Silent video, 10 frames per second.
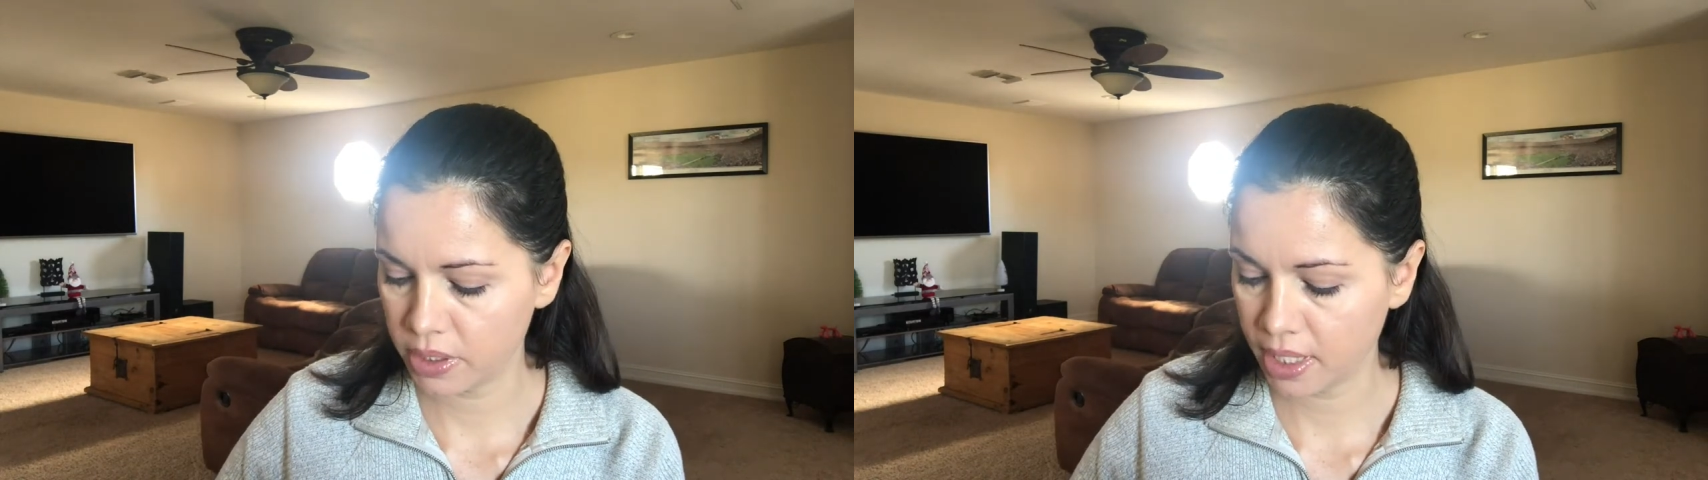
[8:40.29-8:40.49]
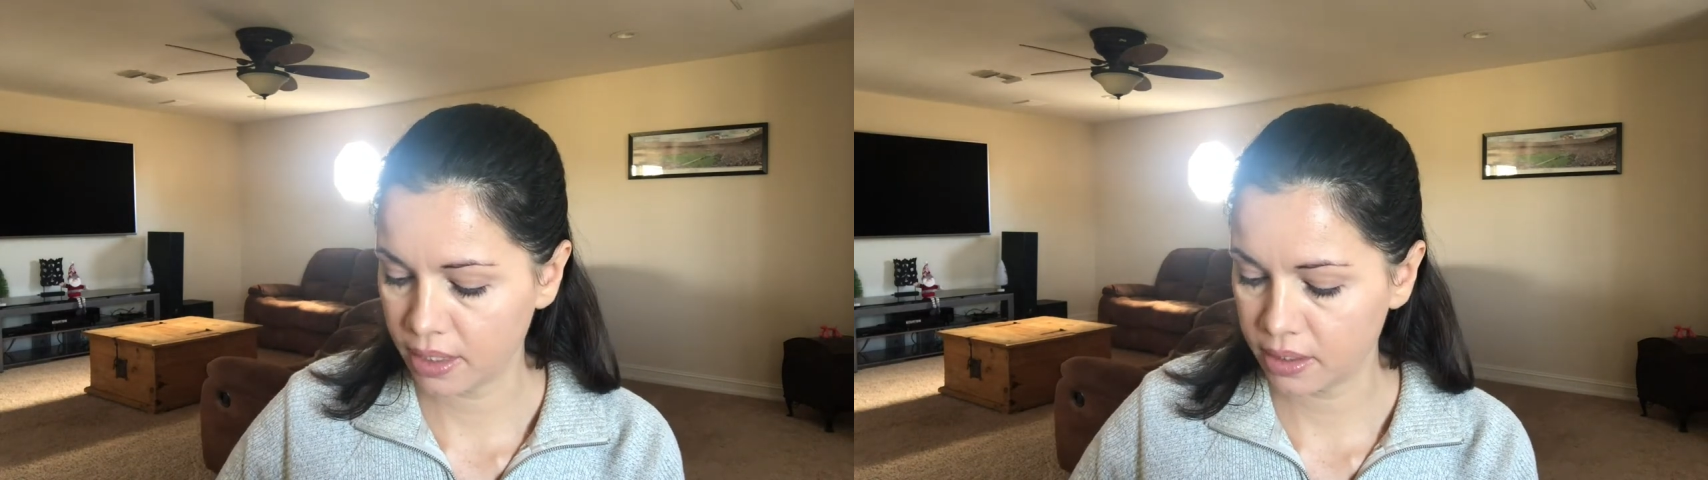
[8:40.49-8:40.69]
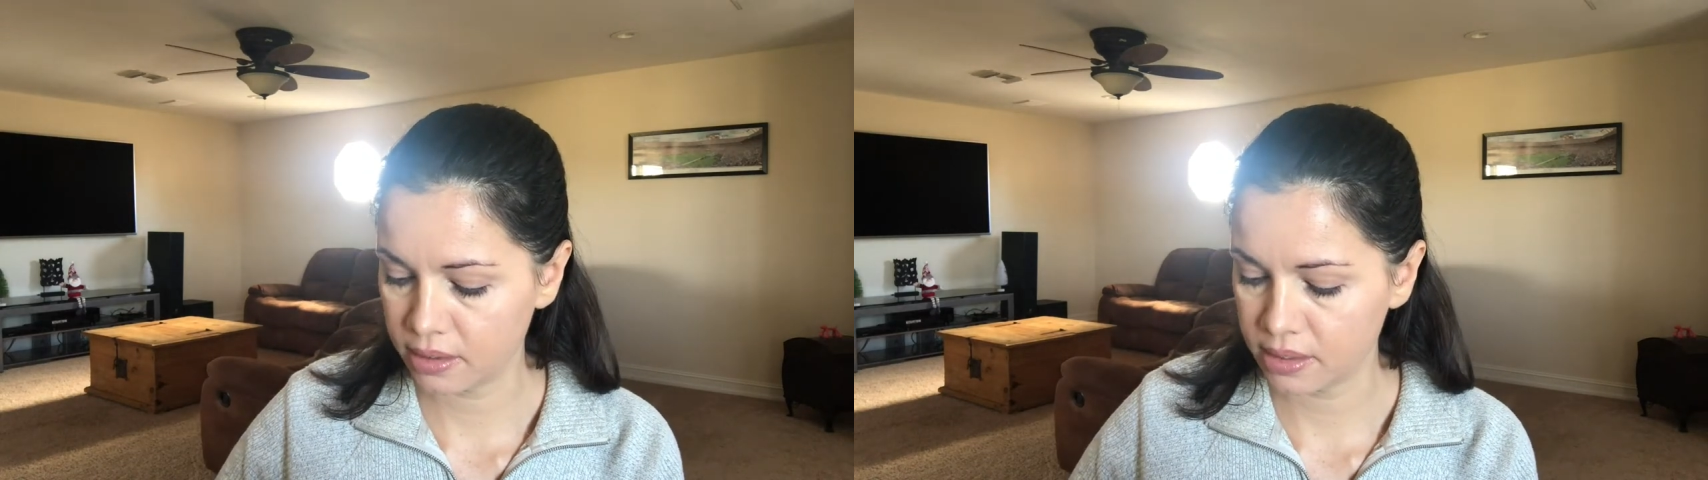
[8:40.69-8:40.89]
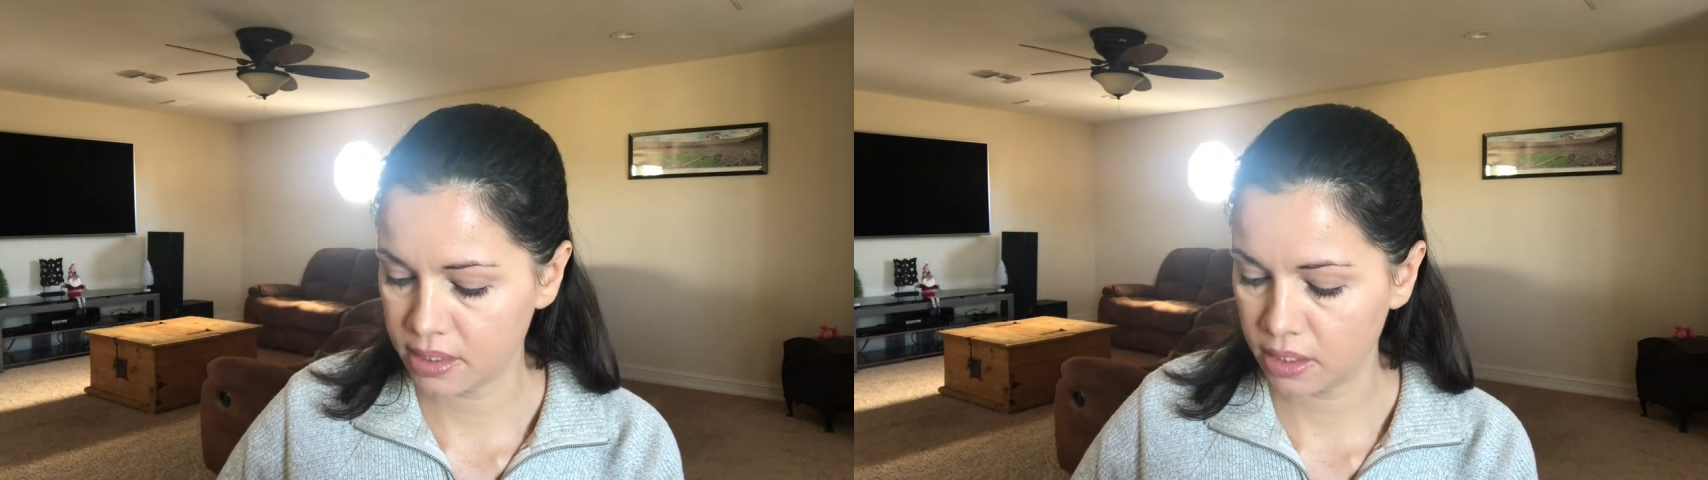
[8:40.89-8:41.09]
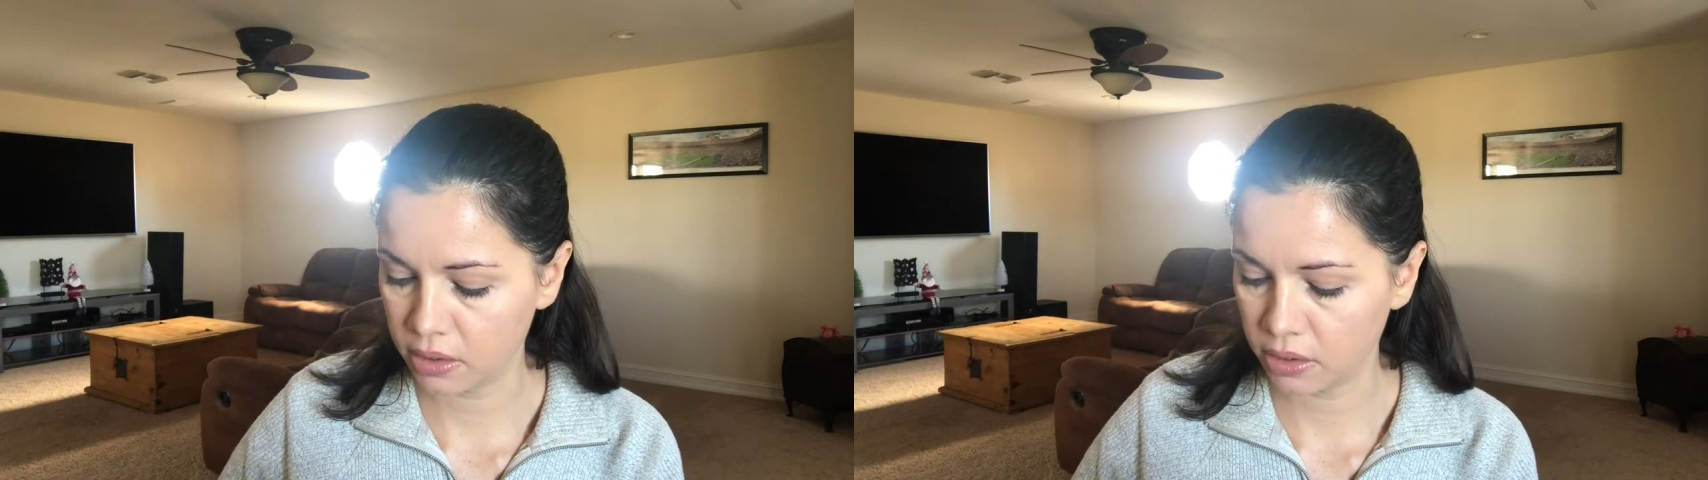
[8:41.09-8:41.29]
that
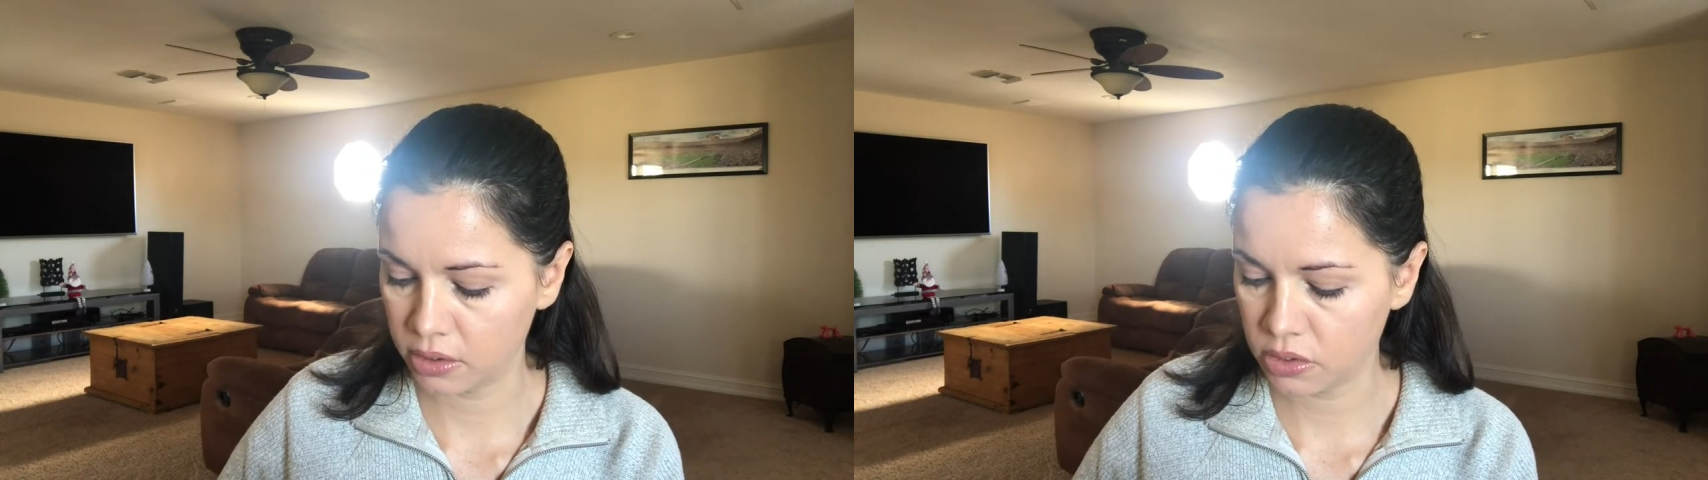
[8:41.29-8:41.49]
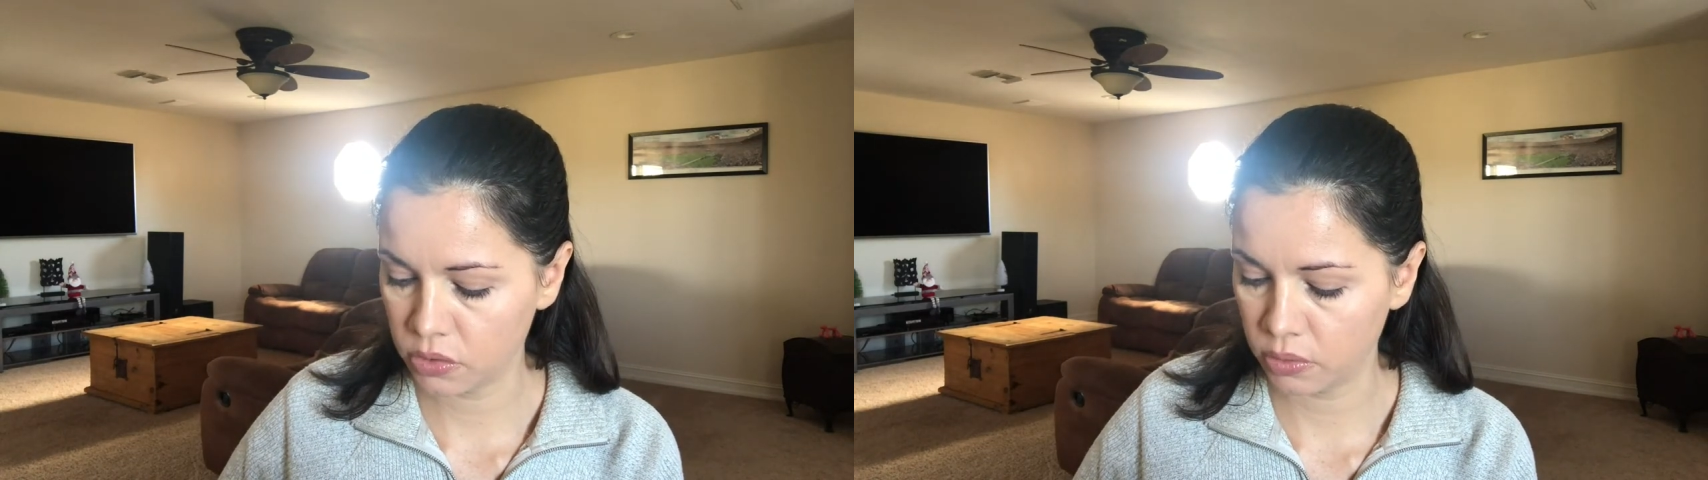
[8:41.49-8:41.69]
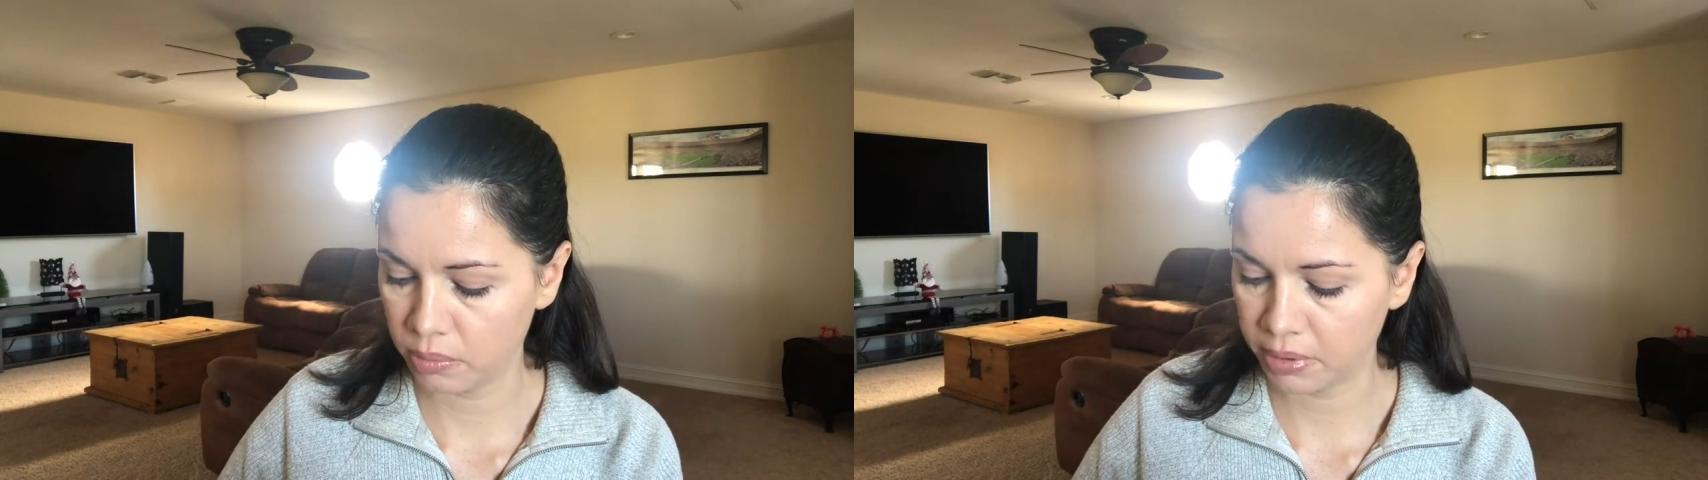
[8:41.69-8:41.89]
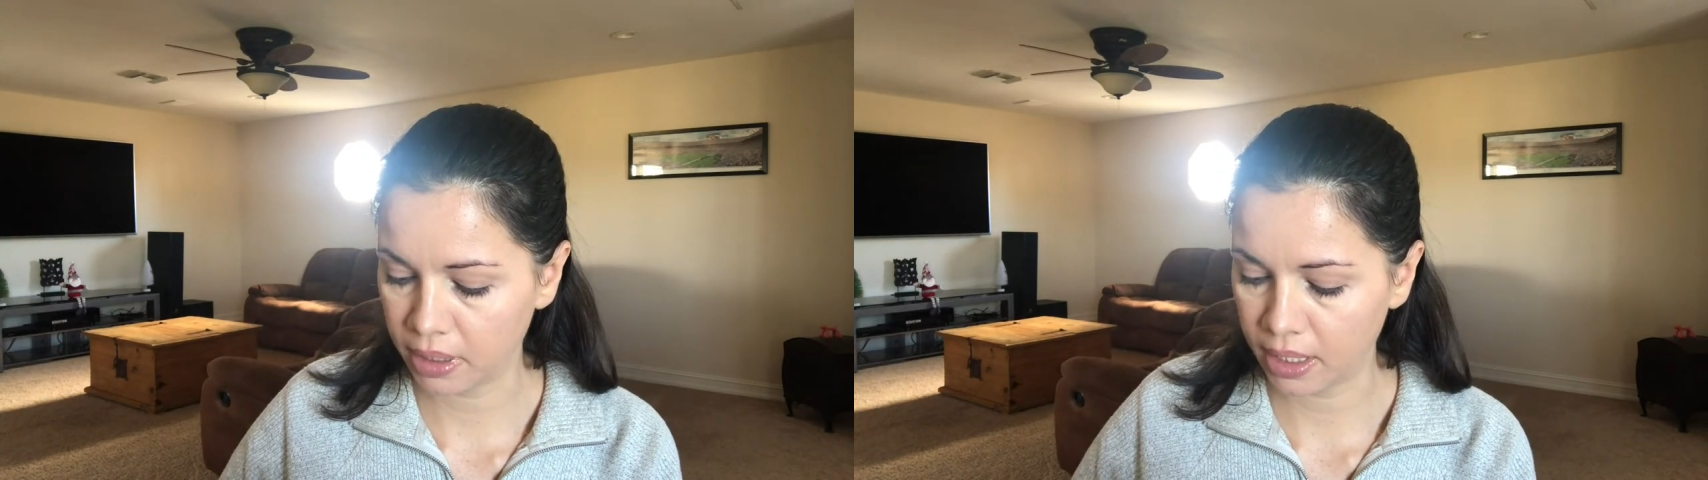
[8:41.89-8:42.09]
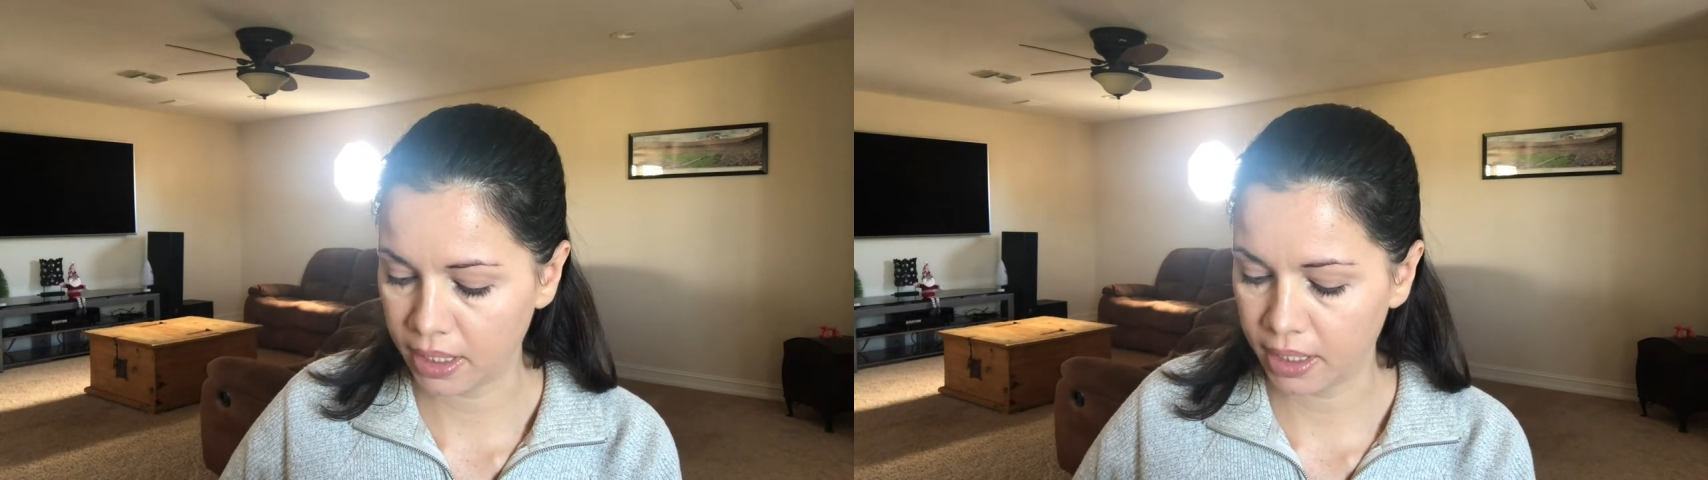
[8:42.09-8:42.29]
concealer to
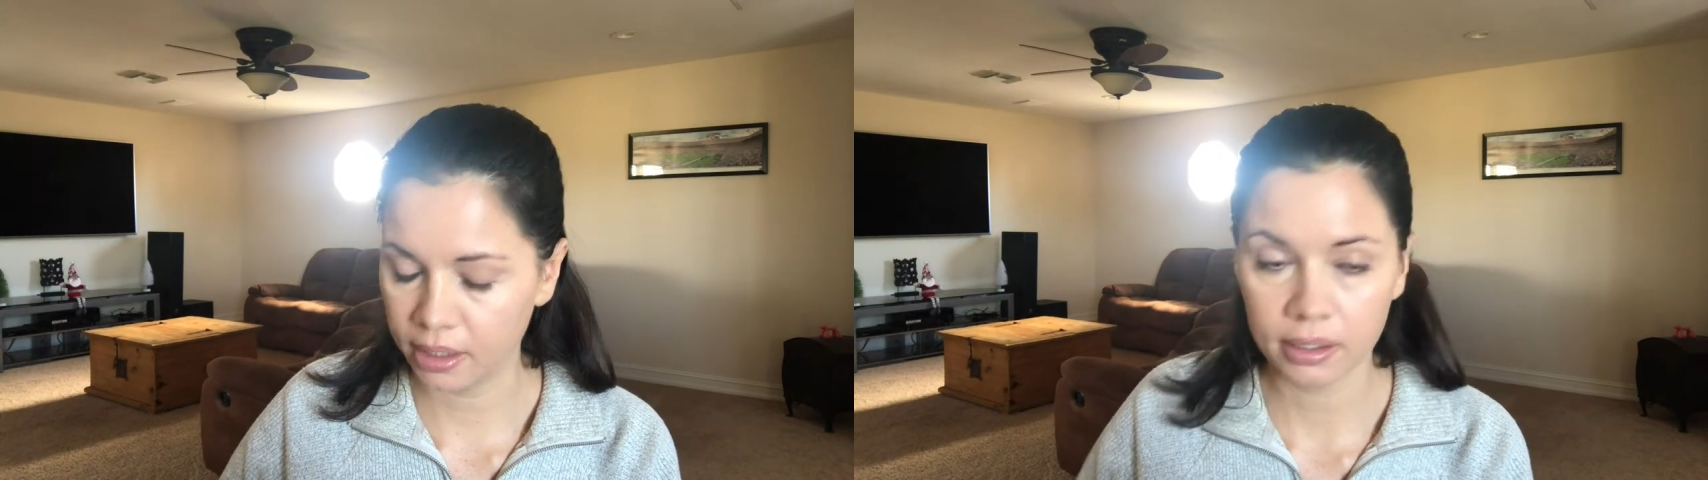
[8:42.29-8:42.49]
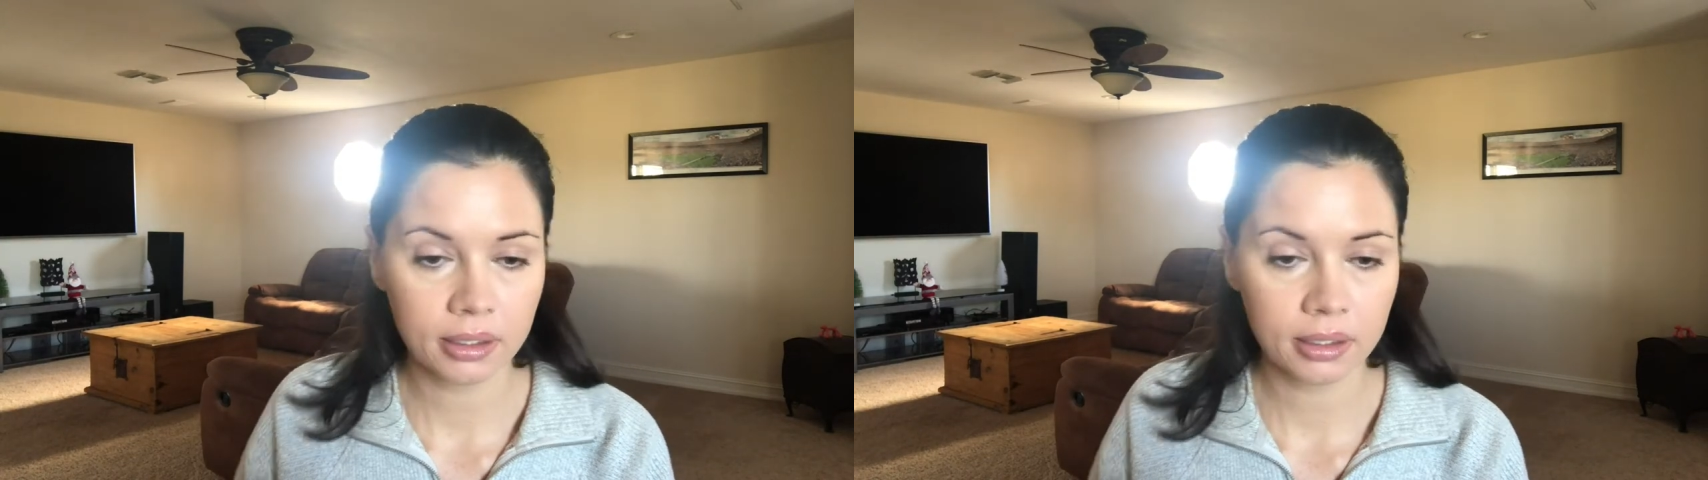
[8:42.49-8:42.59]
apply